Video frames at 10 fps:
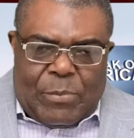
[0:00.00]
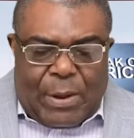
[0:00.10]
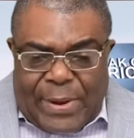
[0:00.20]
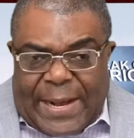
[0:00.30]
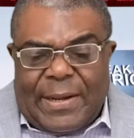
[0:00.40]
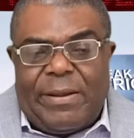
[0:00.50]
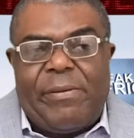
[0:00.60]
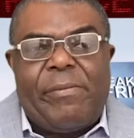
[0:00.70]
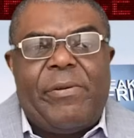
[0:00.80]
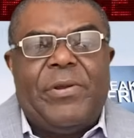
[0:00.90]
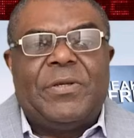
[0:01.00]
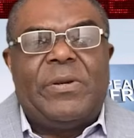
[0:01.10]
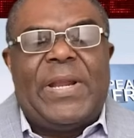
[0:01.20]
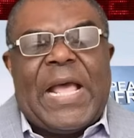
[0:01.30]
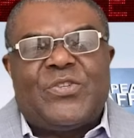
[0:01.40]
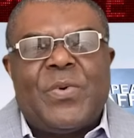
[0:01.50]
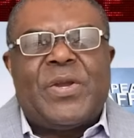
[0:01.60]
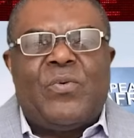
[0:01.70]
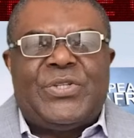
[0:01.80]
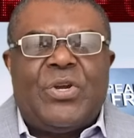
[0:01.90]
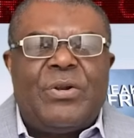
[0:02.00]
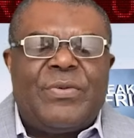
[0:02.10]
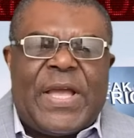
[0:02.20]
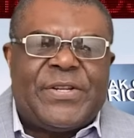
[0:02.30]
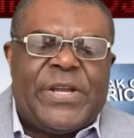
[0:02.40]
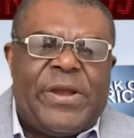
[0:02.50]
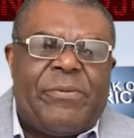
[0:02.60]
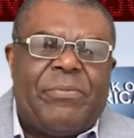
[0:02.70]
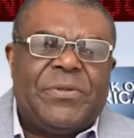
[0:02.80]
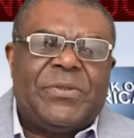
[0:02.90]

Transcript: Well, last week we told you that the